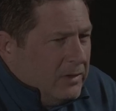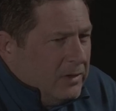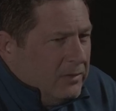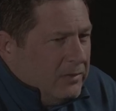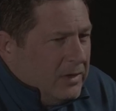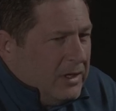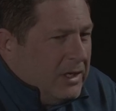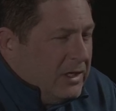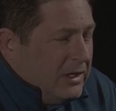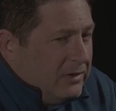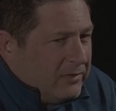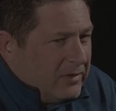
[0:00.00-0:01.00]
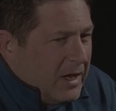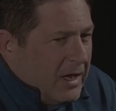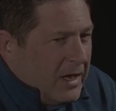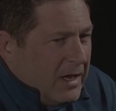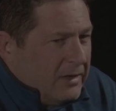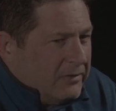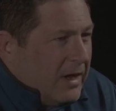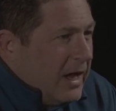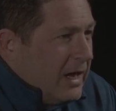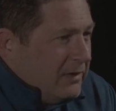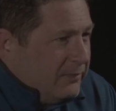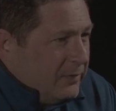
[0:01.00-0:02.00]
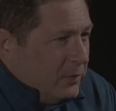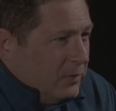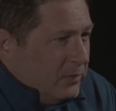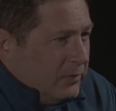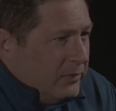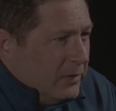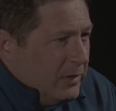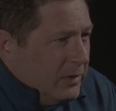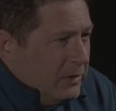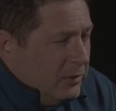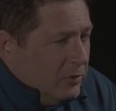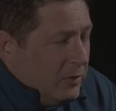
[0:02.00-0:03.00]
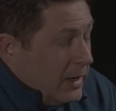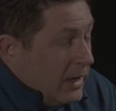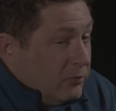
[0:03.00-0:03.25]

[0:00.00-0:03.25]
the the Idiot's Guide to iPhones, you know.